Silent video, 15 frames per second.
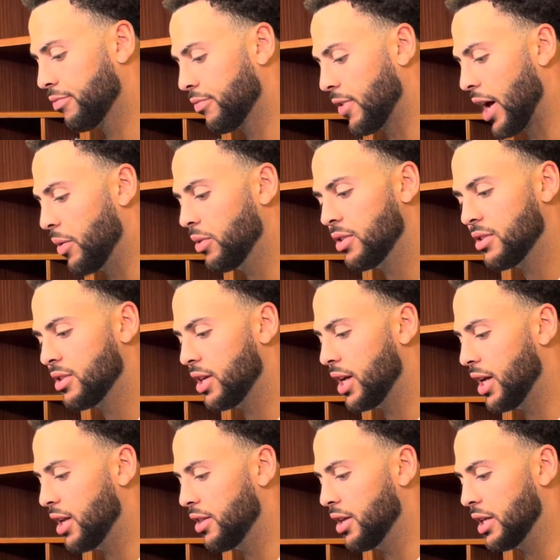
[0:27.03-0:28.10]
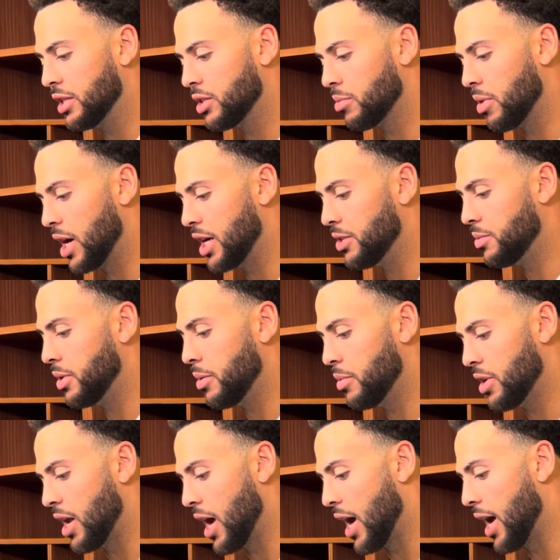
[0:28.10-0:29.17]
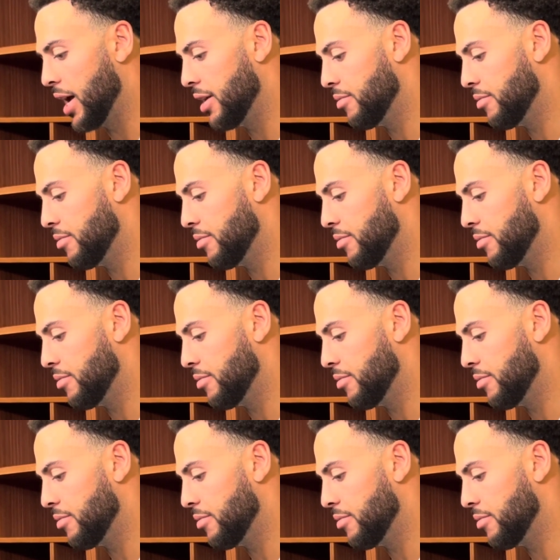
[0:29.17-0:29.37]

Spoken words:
I wouldn't say anything surprised me. I mean, I